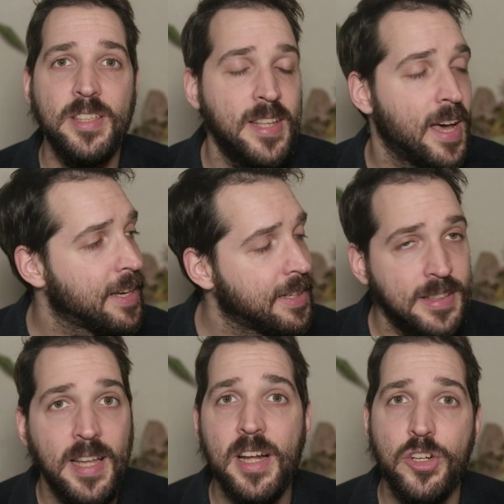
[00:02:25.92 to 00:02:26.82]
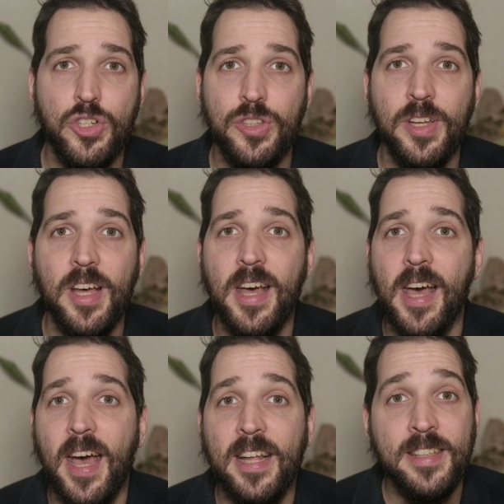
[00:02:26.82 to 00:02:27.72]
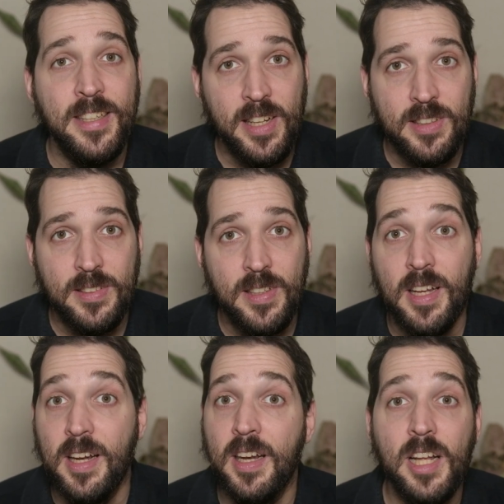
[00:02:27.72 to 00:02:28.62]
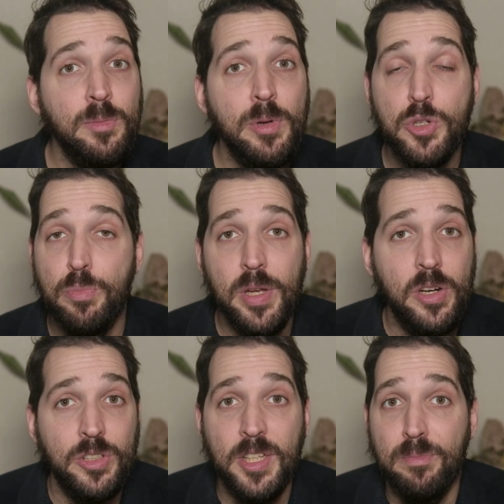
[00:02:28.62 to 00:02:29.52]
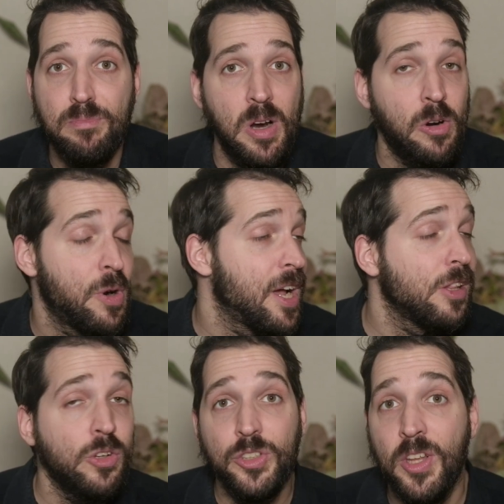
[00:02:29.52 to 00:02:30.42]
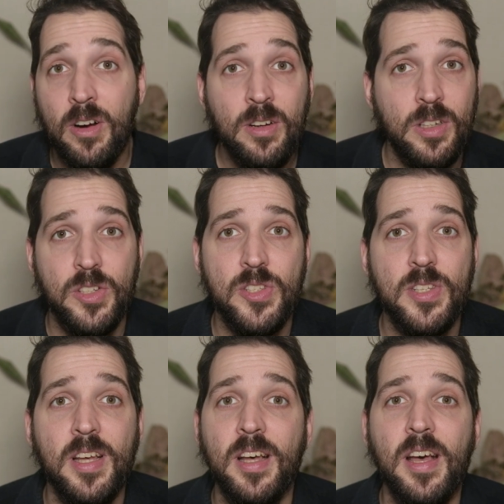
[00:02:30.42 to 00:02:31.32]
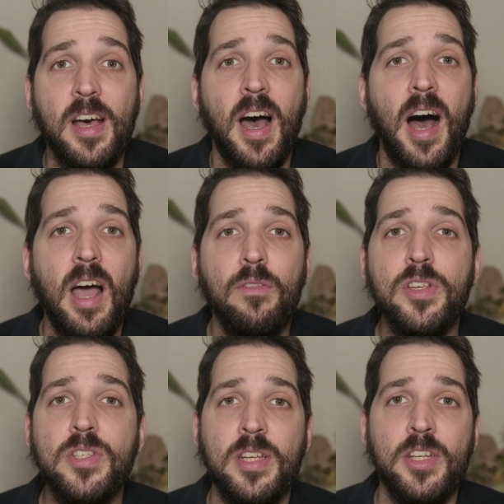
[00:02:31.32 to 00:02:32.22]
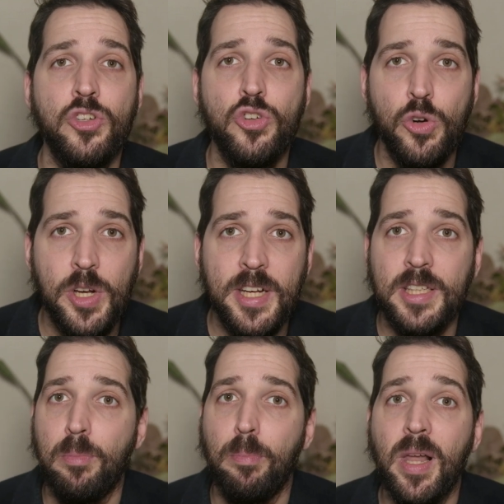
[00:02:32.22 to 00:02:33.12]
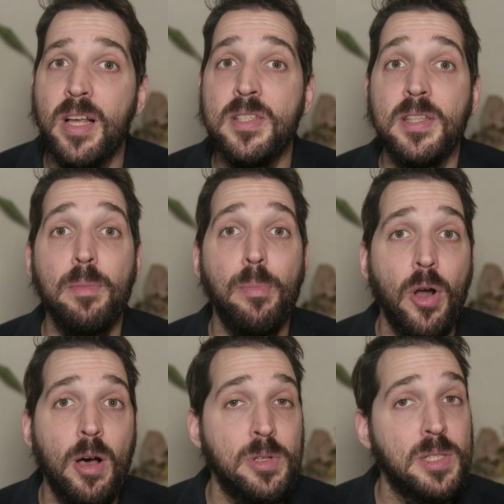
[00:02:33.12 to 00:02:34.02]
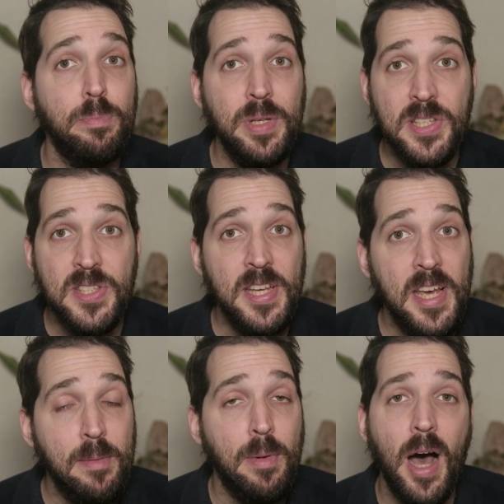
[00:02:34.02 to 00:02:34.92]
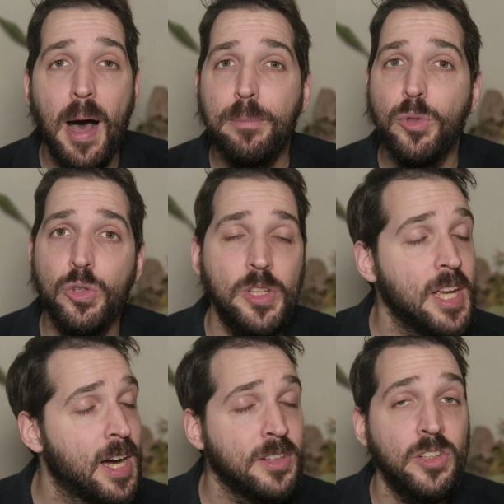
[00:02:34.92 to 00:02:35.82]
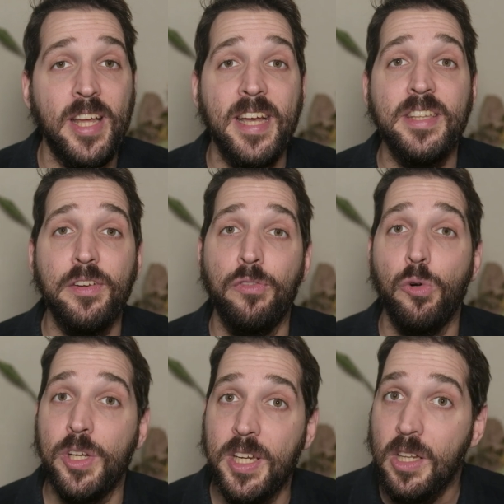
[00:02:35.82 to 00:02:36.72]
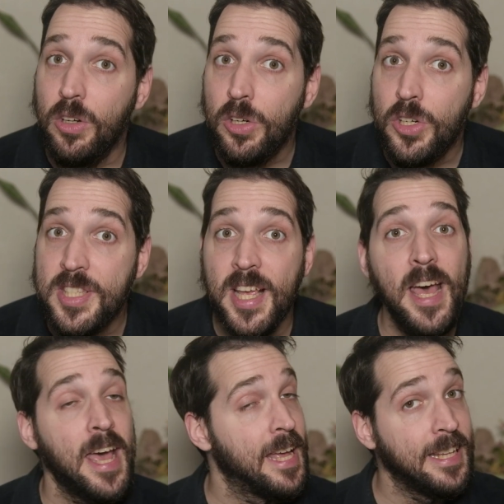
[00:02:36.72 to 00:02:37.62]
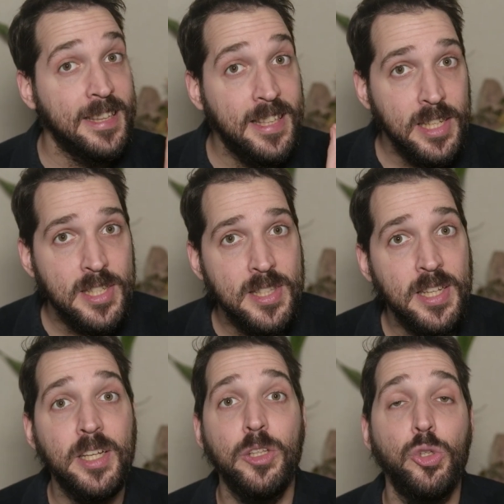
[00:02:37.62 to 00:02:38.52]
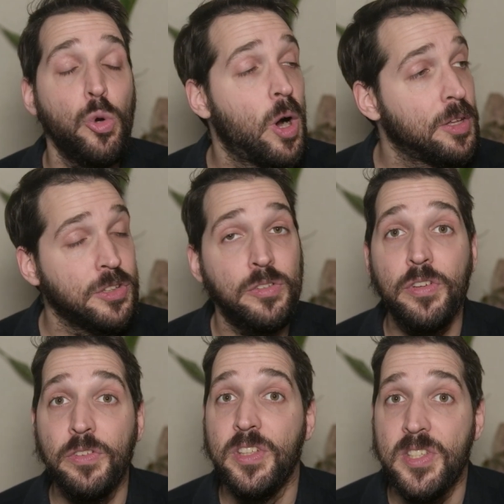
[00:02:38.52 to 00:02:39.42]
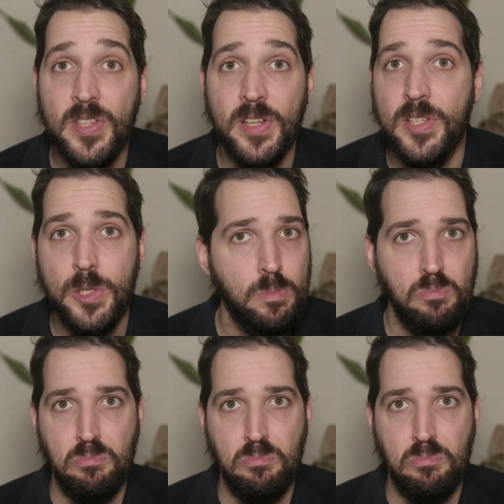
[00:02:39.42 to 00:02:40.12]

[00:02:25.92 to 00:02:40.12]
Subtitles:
DAC attached, and yet not much bigger than regular dongles. I was intrigued, plus they promised PCM up to 384 kHz and DSD 256.